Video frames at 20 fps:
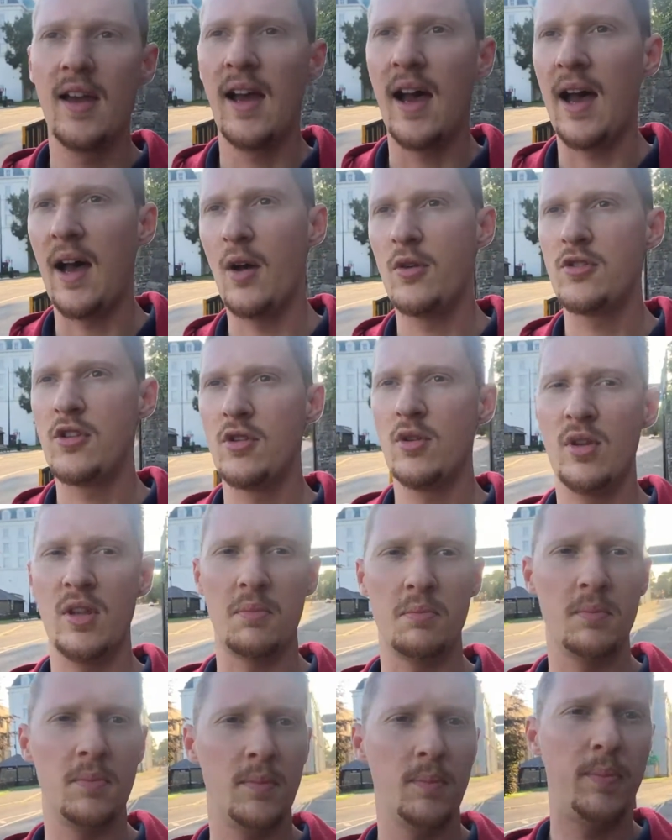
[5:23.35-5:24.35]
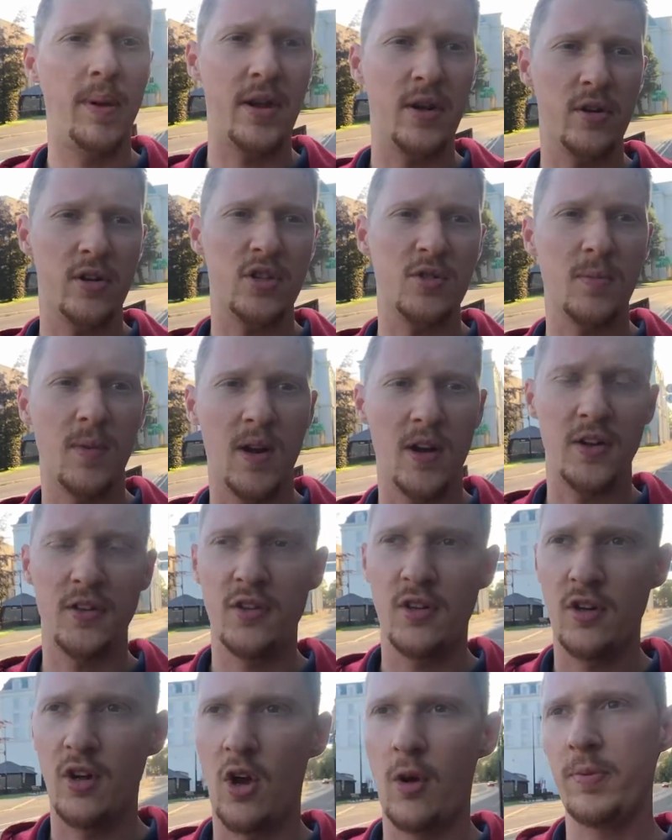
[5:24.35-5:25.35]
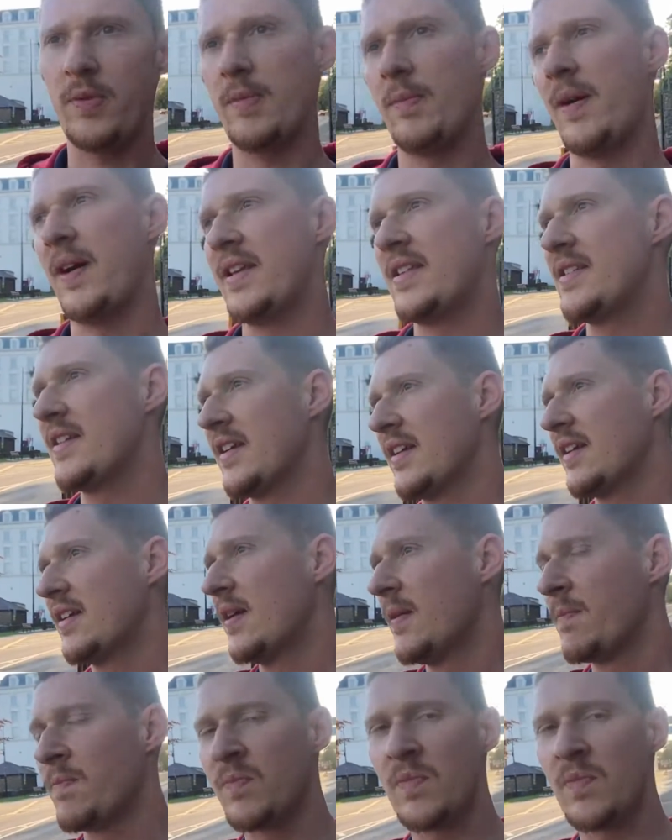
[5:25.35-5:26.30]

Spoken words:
how to do them better, smarter, optimizing.